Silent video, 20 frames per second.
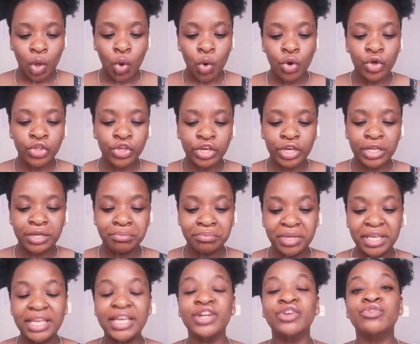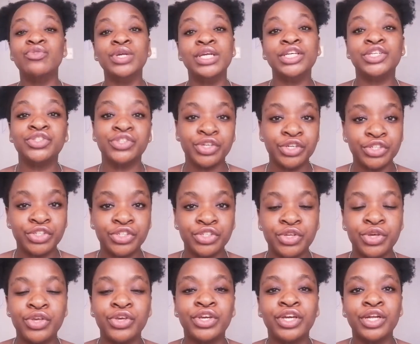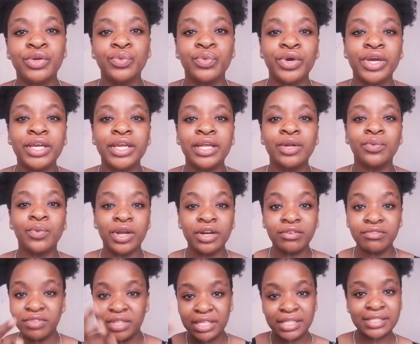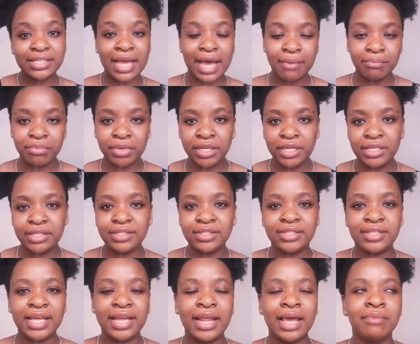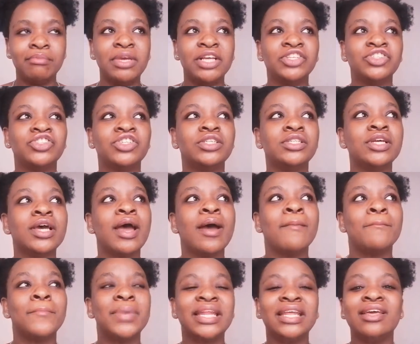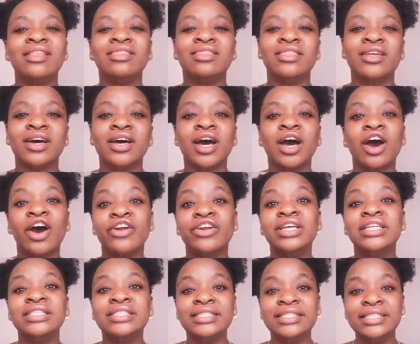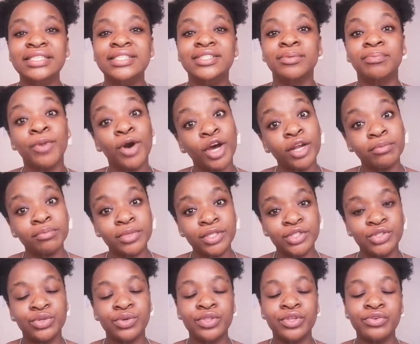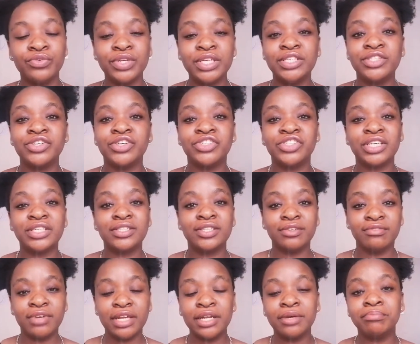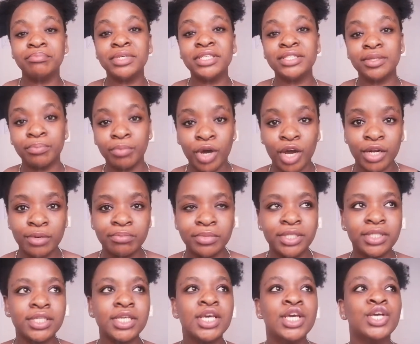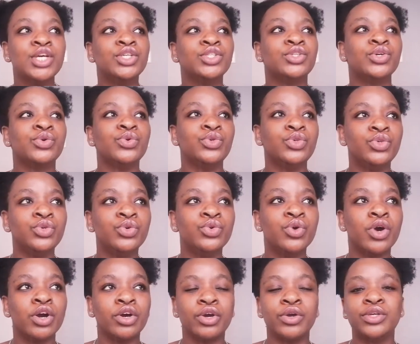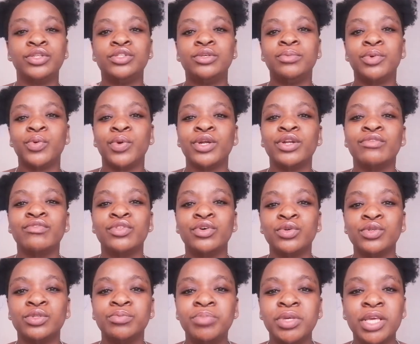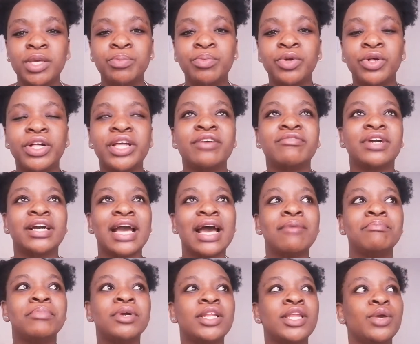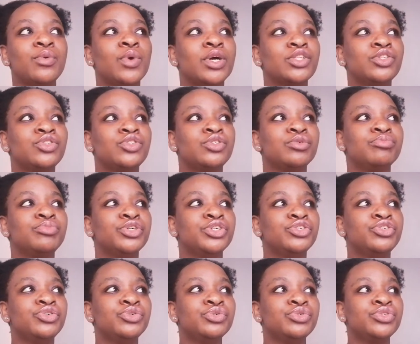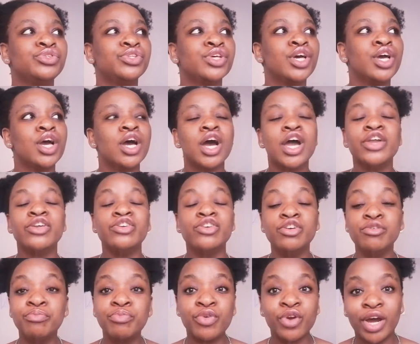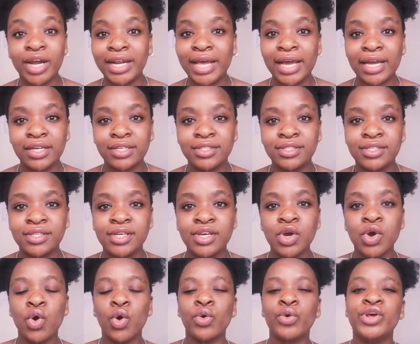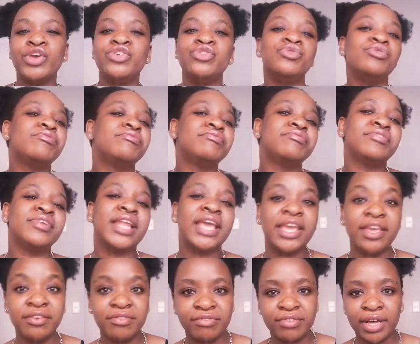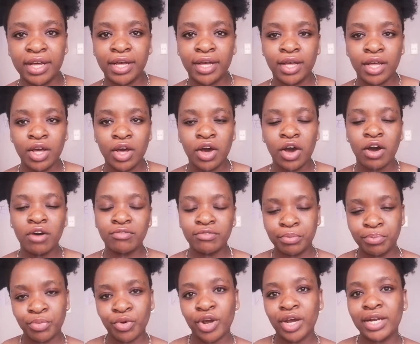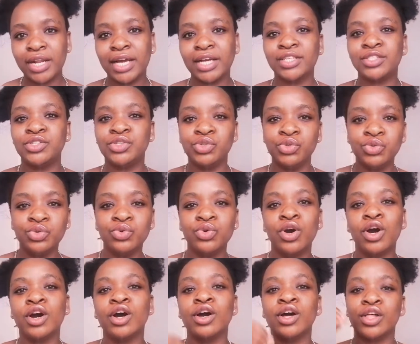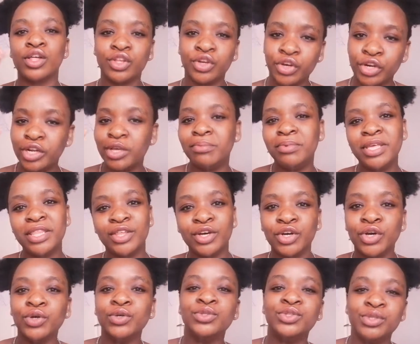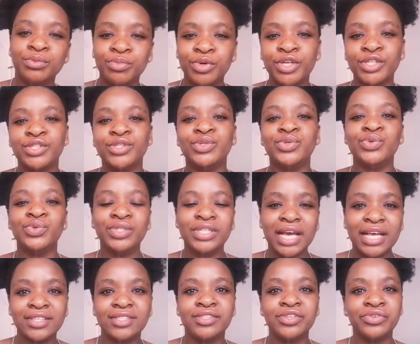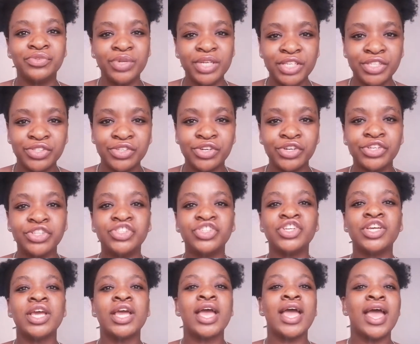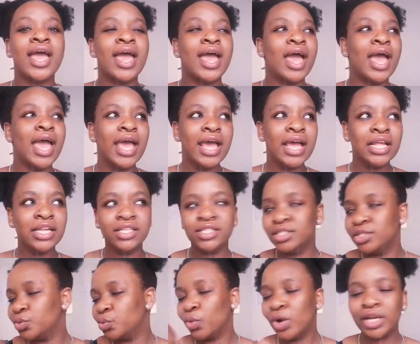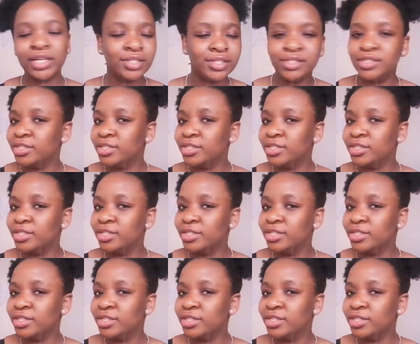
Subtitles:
Or you can be in research. So you can work in one of these companies that I mentioned, but in the R&D department, so the research and development department. So you are going to be one of those people, if a company wants to produce a new product or a new flavor of a product, you are going to be the go-to person who does the research and what